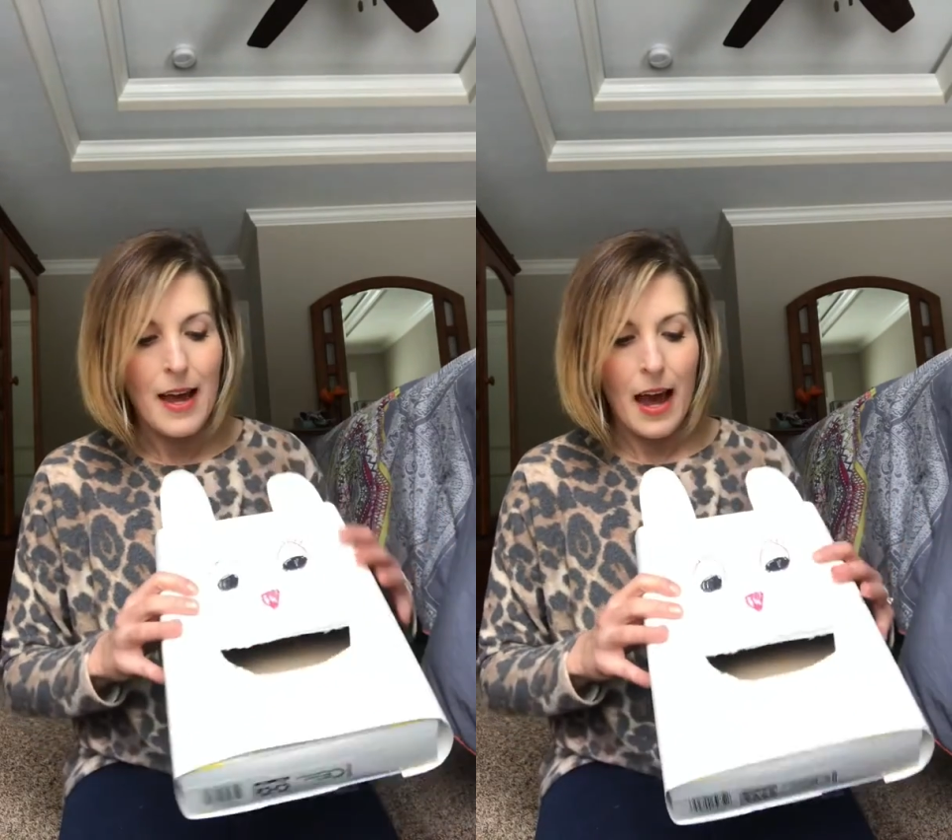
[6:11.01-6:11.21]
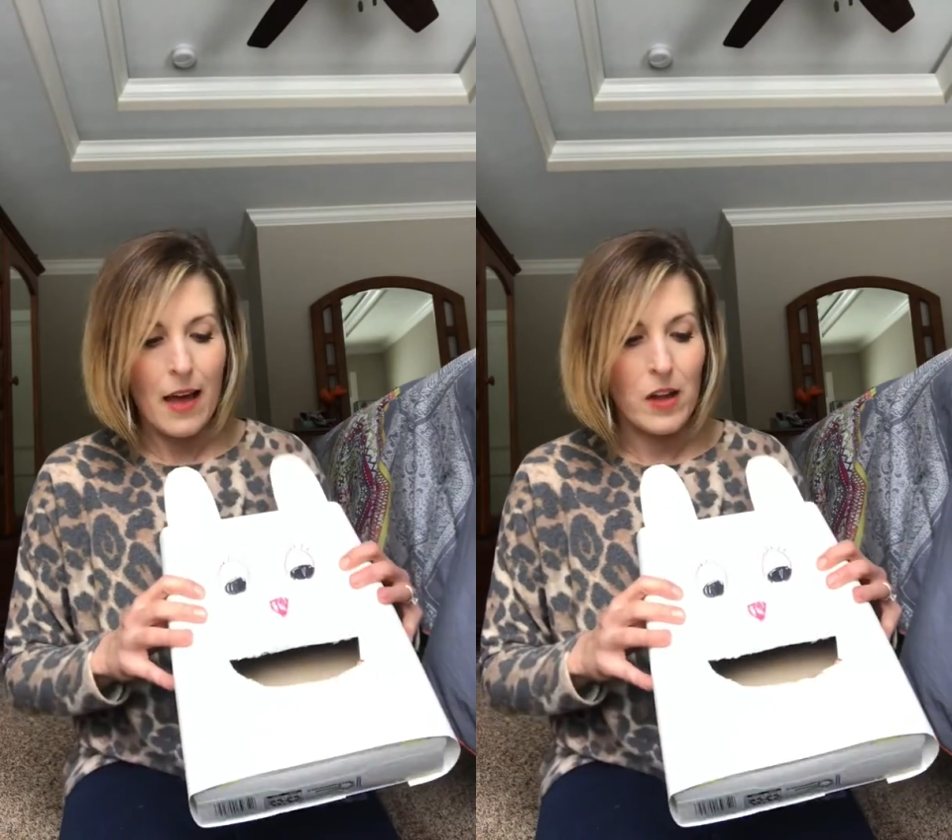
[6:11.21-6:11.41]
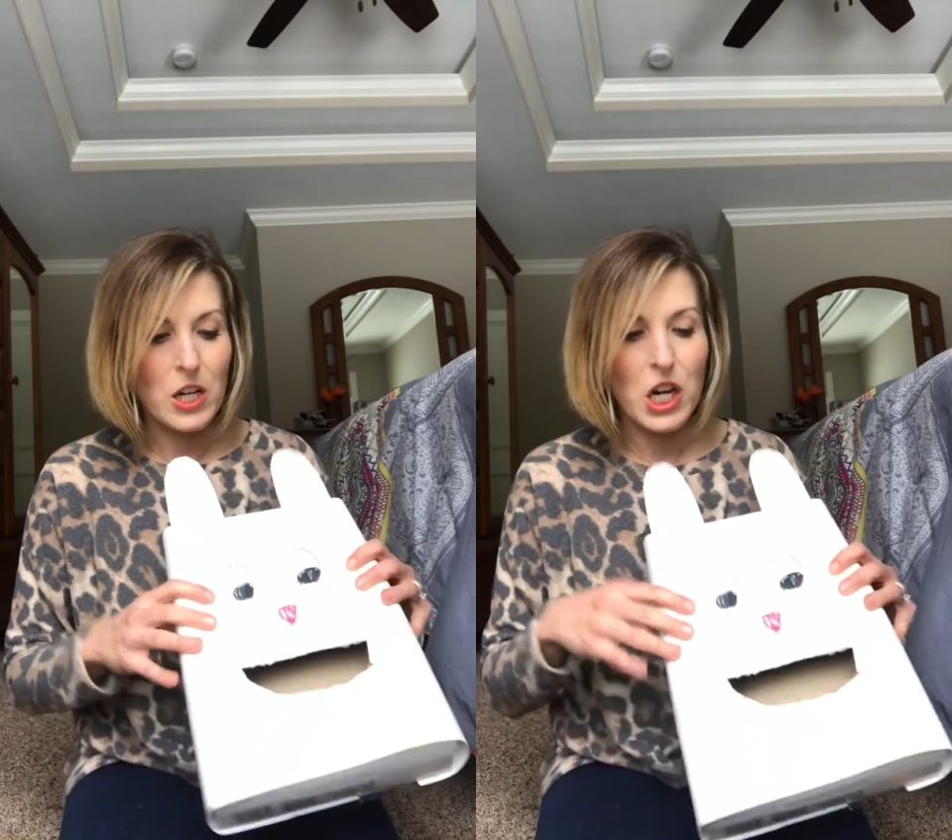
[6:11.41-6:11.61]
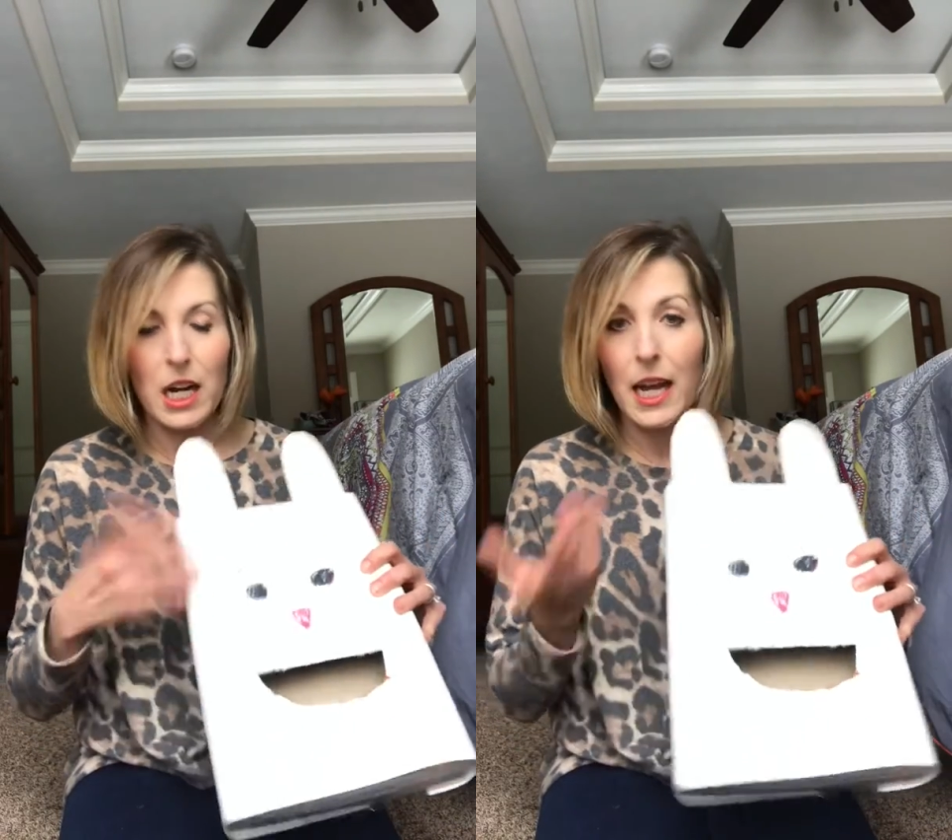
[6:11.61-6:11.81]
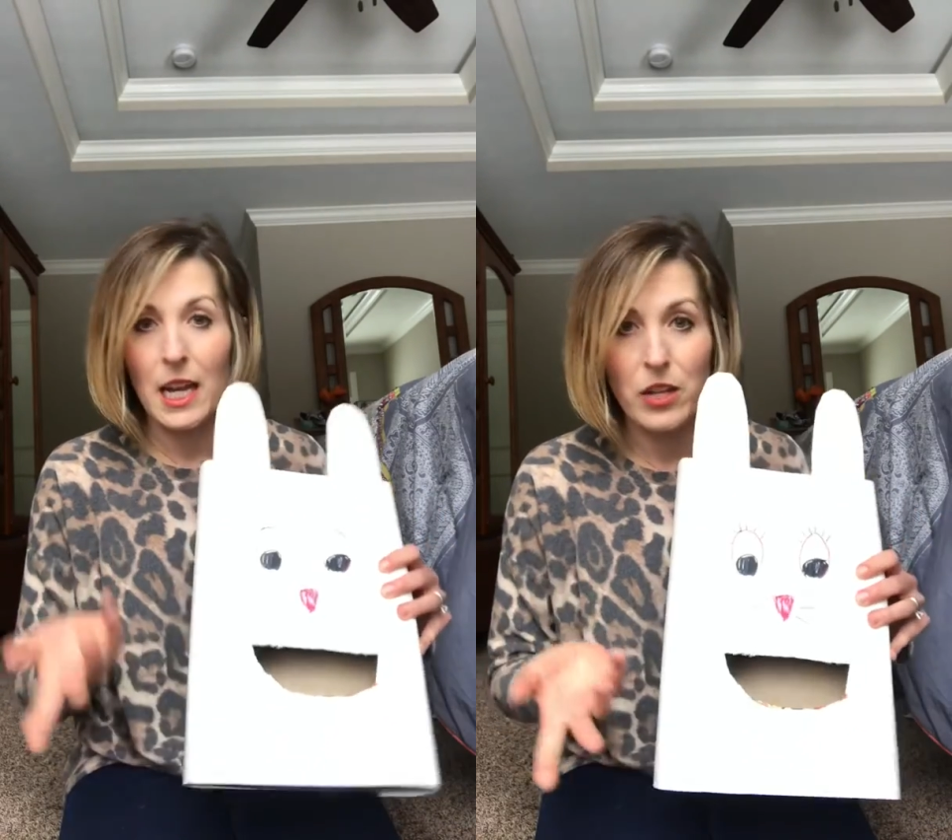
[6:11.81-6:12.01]
and then turn
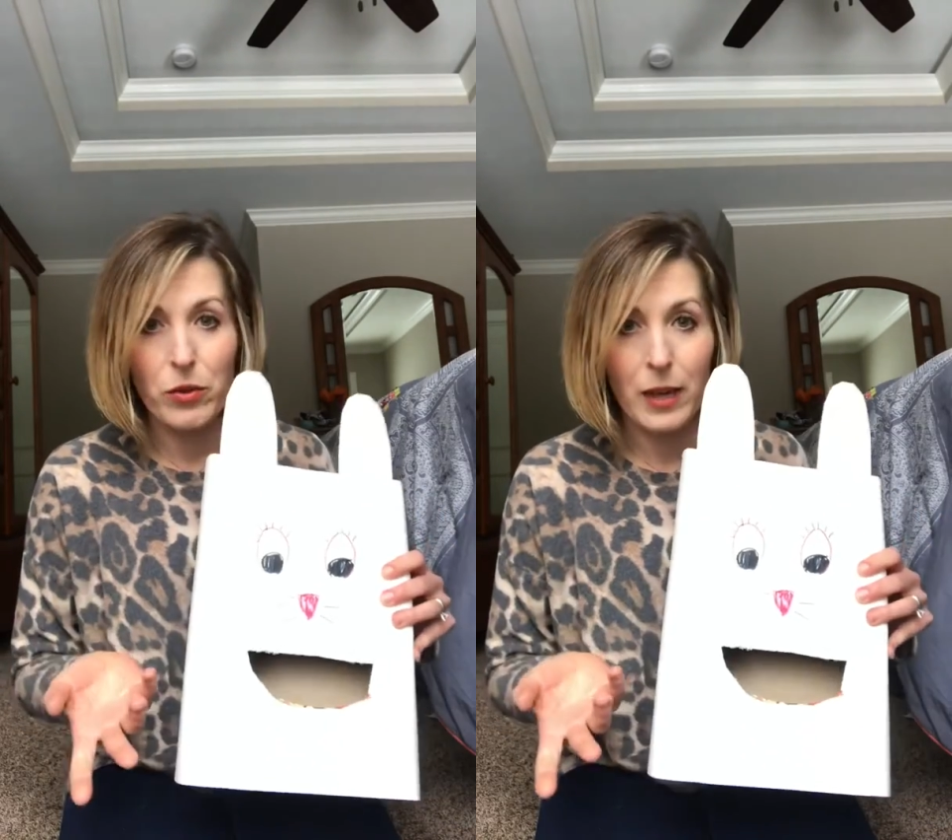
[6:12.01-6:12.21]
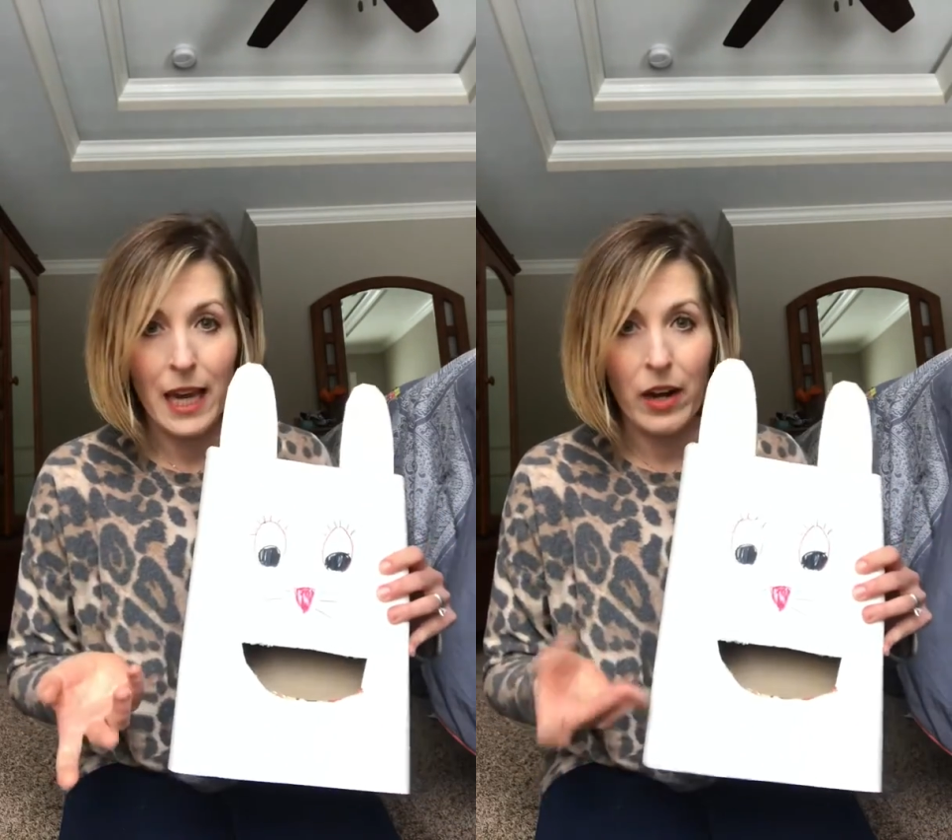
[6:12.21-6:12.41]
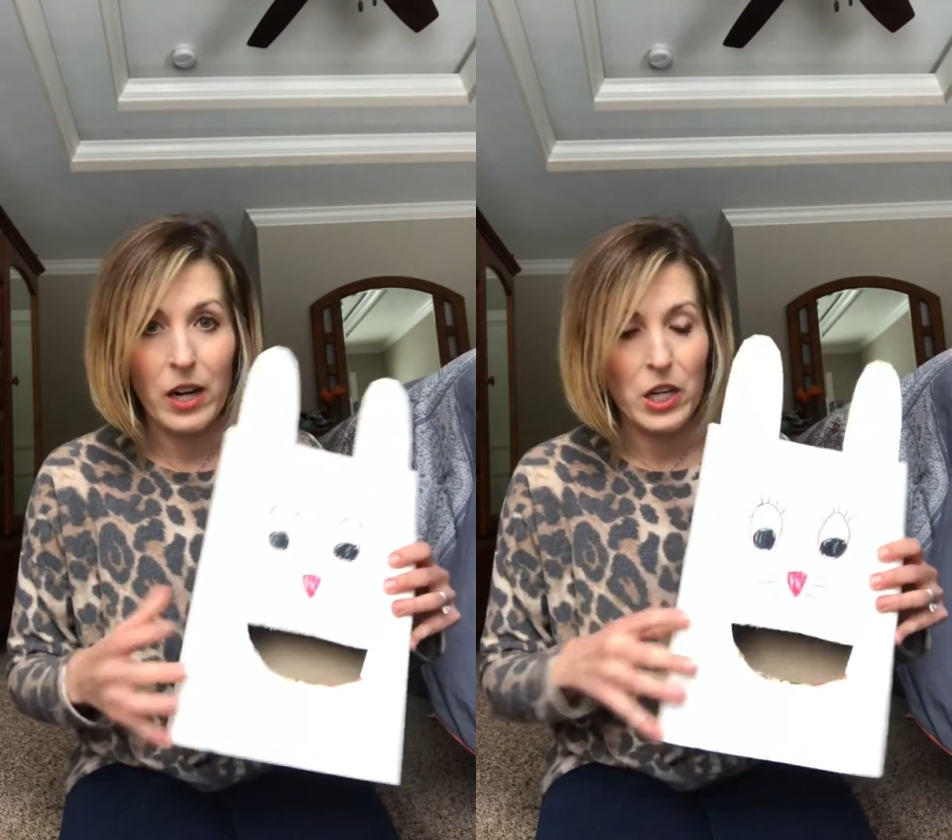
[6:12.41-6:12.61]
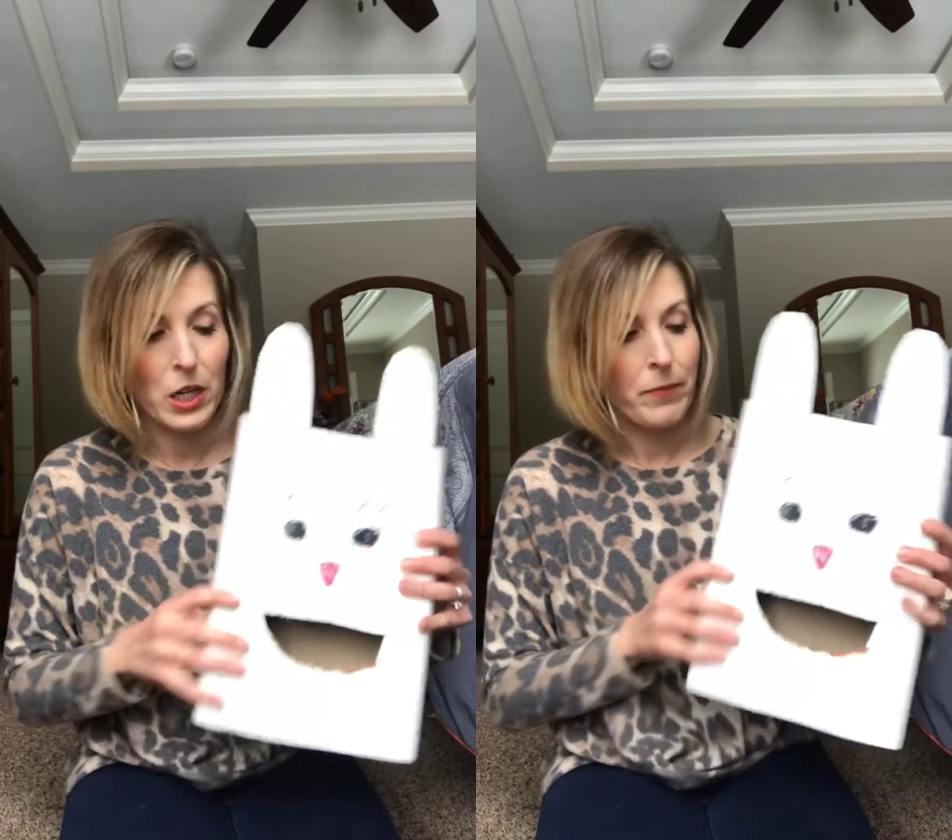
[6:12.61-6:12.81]
it into a character.